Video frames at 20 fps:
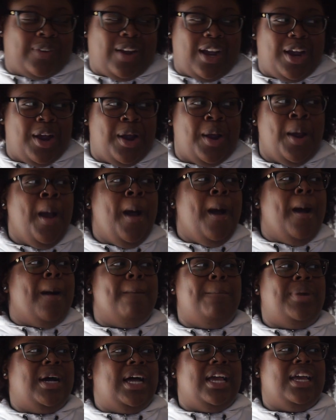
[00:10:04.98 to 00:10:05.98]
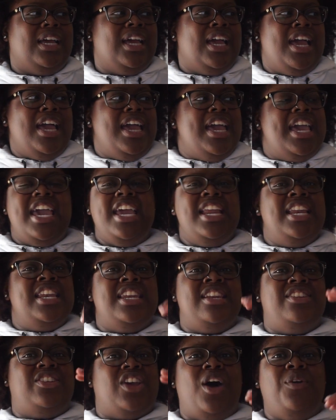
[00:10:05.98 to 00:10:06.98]
for her, but
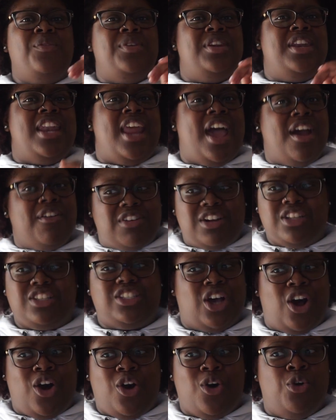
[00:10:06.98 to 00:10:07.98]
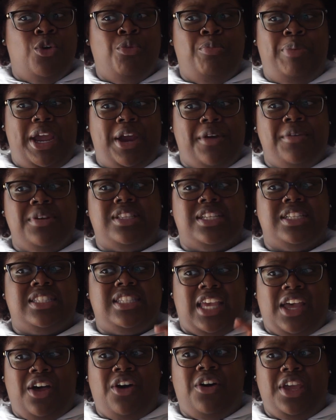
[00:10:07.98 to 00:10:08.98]
he, Joe never told Barry to
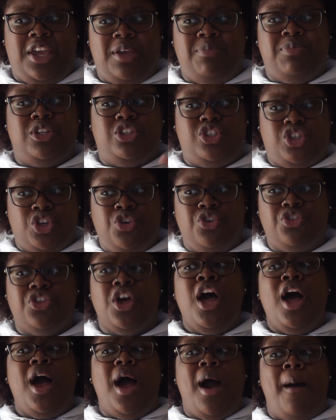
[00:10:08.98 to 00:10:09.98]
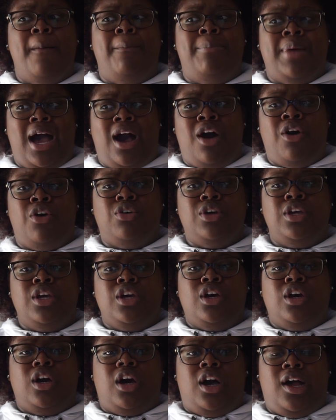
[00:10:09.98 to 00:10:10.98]
tell him the truth about
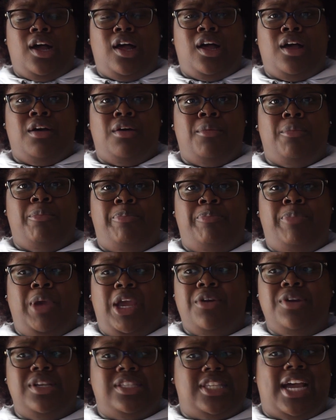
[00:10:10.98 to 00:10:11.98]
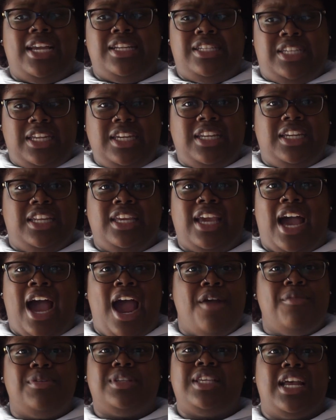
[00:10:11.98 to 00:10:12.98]
Barry's identity.
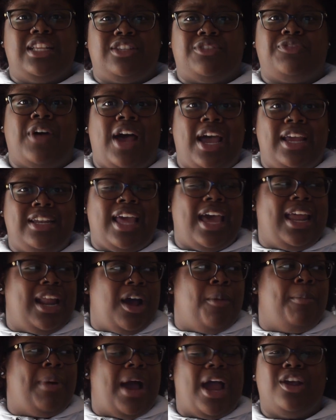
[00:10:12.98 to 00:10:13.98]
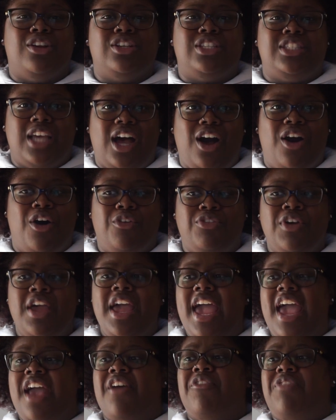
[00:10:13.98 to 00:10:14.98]
Iris had to find that out by herself
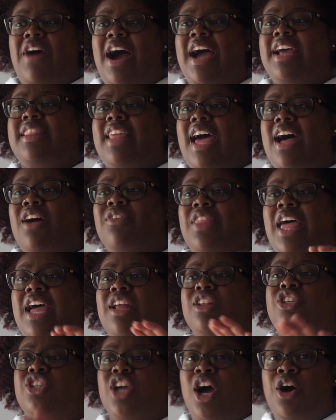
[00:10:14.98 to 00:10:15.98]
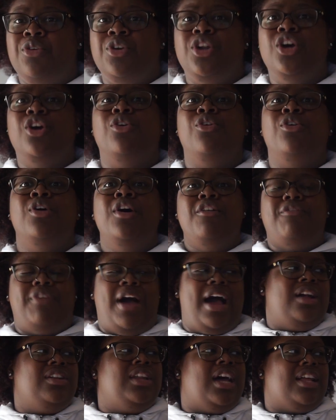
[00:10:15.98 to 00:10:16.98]
and find out that Joe knew,
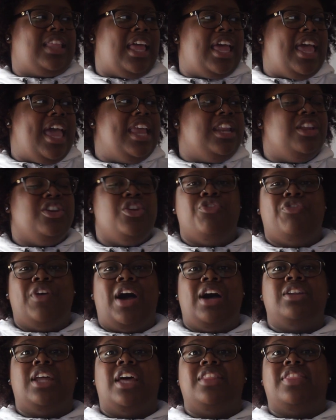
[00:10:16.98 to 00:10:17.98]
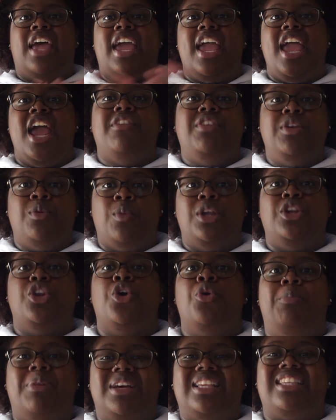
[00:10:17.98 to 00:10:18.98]
found out that Eddie knew, found out that everyone
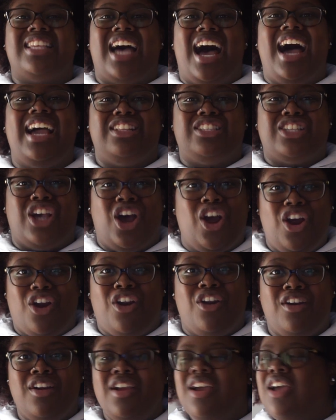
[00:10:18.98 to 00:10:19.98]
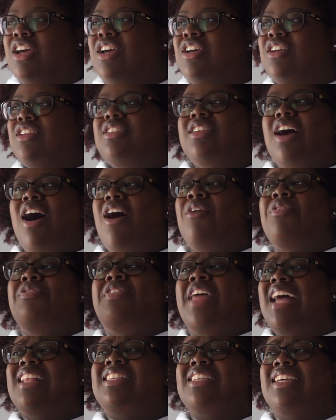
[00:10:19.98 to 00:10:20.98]
knew besides her. So
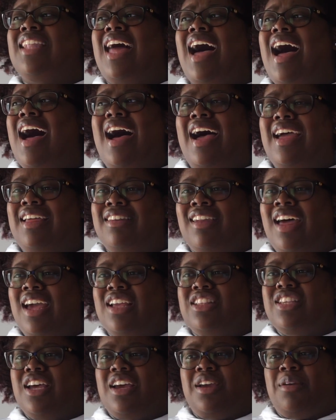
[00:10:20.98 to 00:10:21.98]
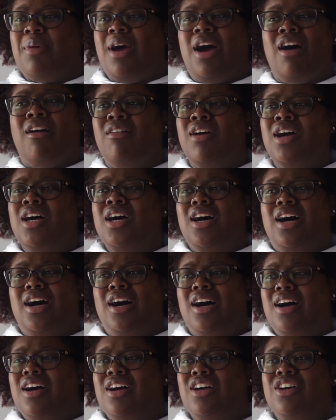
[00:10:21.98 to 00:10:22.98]
that's a lie. Like, talking
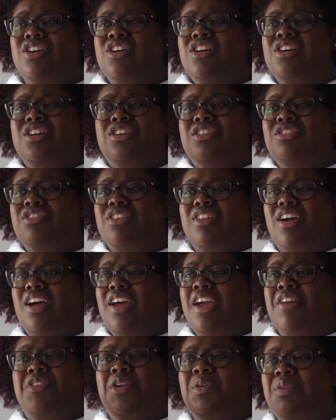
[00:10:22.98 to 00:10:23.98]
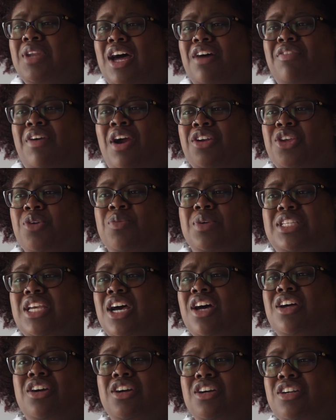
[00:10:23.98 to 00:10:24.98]
about if you love her, you would
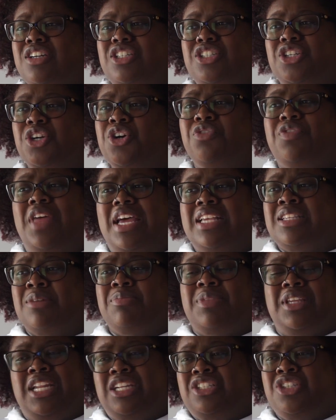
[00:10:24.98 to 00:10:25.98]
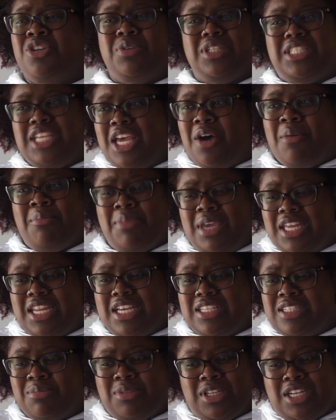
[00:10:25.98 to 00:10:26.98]
tell her the truth. That's something that you would tell me.
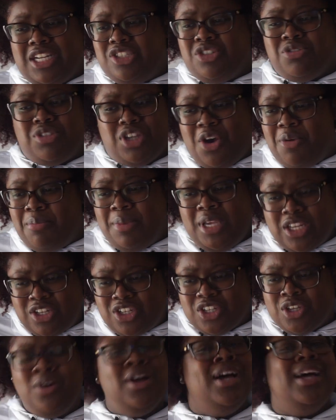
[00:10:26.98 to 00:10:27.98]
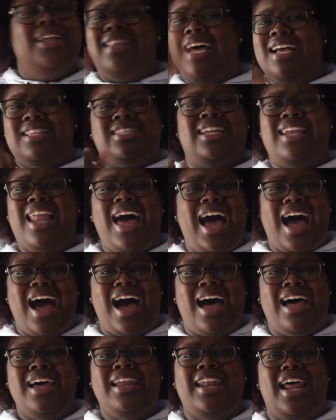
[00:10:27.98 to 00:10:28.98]
That's something that you told me to do. That's a
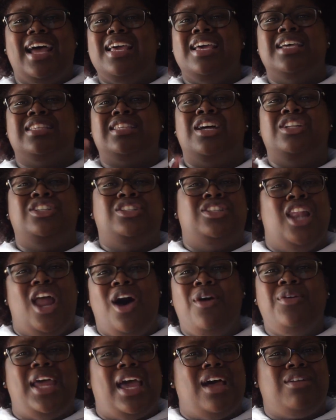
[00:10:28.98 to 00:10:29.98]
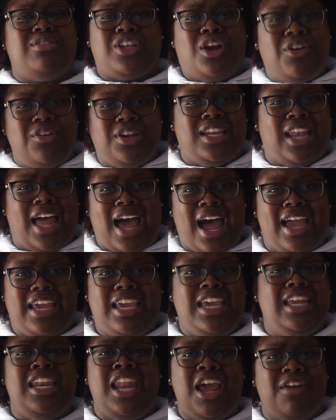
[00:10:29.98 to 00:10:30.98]
lie. That is a low-down, dirty lie.
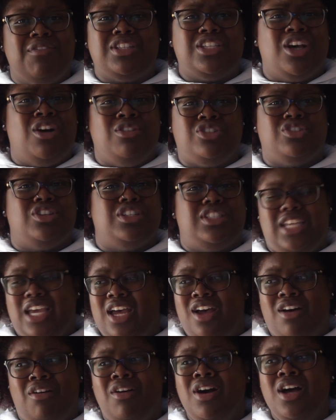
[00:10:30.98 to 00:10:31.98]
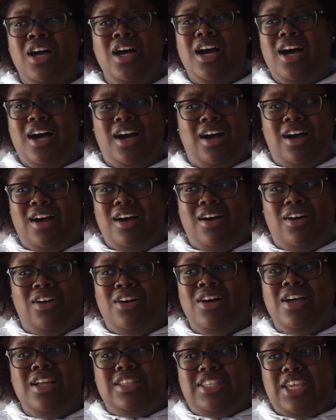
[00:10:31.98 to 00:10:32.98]
He never told you to tell
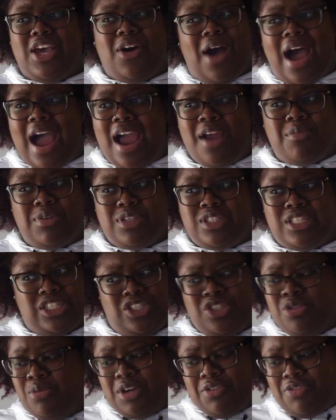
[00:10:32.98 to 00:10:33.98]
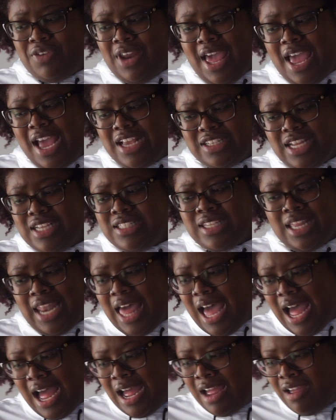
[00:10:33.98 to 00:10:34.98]
Iris that you were the Flash. That's a
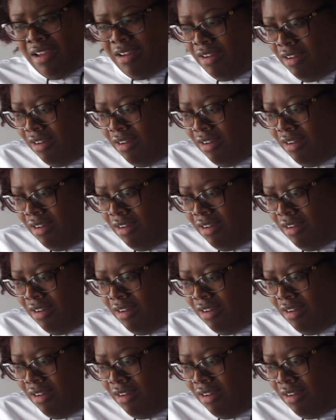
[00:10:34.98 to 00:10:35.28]
lie.